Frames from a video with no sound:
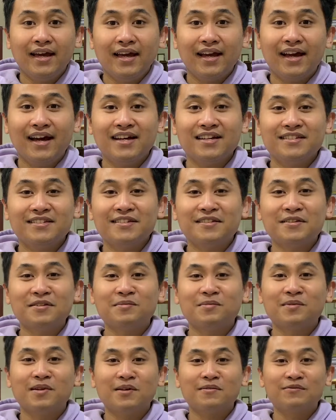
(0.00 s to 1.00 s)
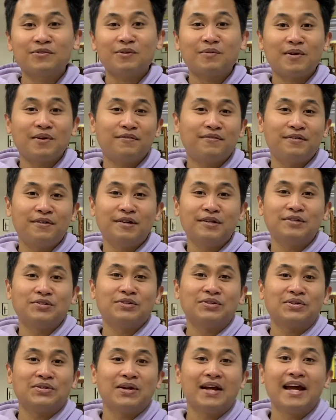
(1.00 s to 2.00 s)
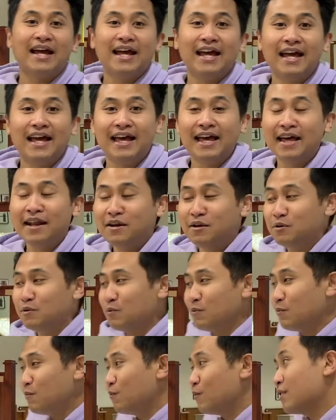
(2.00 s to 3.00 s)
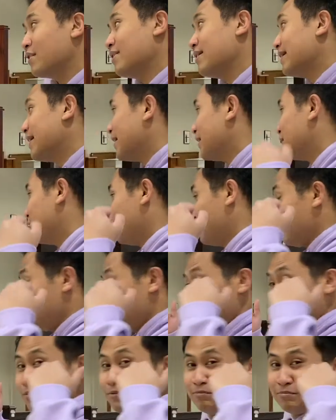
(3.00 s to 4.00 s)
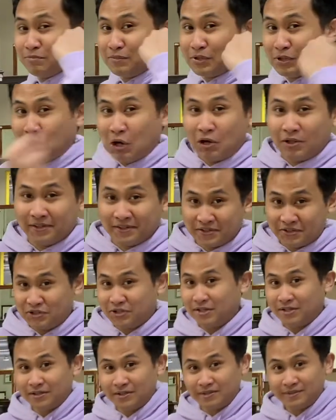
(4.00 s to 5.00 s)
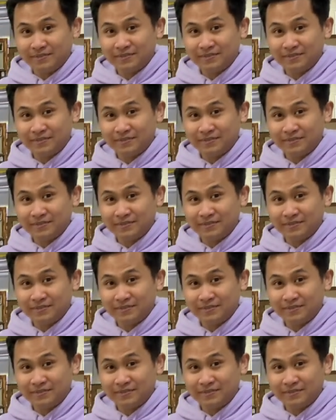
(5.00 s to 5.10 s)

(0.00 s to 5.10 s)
Hey guys, this is Ram from iFurniture and we're gonna get to Cottage Hill.